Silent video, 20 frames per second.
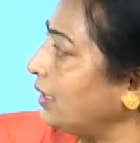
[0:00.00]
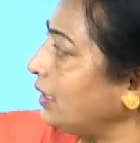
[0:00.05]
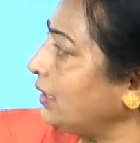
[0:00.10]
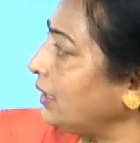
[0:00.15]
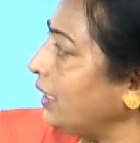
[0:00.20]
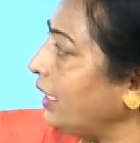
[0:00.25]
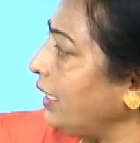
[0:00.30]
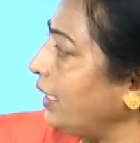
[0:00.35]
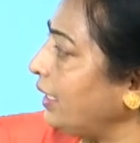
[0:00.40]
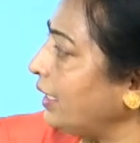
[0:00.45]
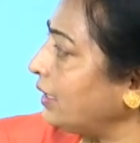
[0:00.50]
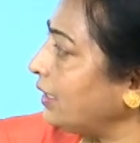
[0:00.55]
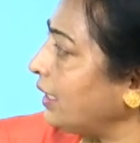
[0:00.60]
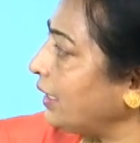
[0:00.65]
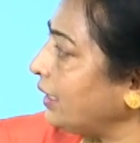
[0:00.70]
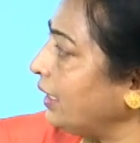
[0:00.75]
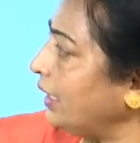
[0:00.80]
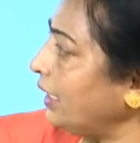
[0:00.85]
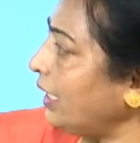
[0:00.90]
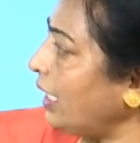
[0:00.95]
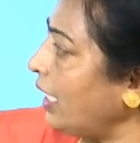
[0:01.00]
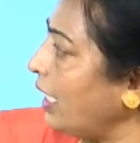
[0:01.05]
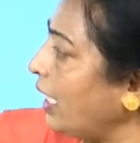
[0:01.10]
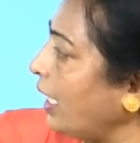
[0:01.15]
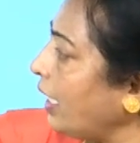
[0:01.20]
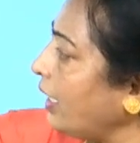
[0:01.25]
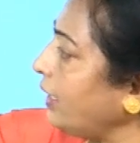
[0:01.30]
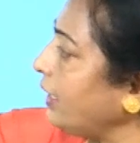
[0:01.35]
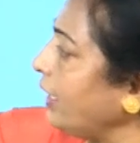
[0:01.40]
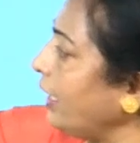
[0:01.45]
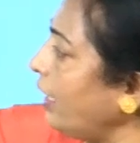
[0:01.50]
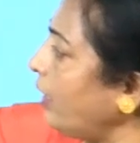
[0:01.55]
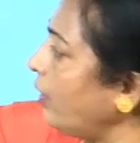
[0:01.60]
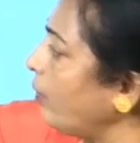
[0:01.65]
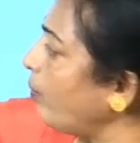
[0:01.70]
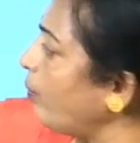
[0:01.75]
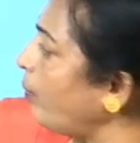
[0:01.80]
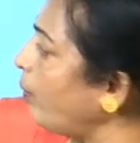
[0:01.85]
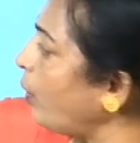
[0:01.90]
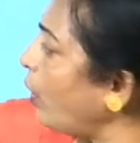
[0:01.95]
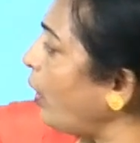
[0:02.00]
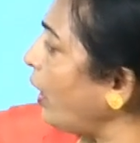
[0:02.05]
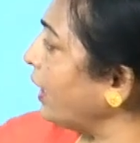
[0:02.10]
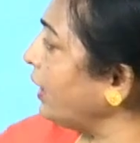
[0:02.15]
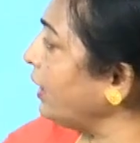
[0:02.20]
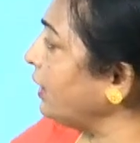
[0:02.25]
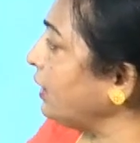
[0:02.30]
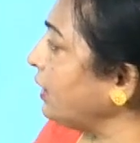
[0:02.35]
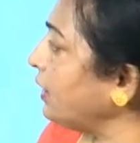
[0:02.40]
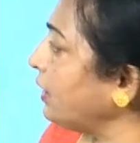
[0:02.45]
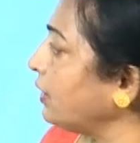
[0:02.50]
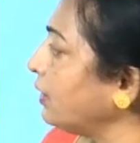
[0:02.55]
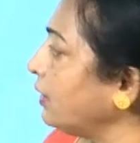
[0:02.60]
intersecting at a point.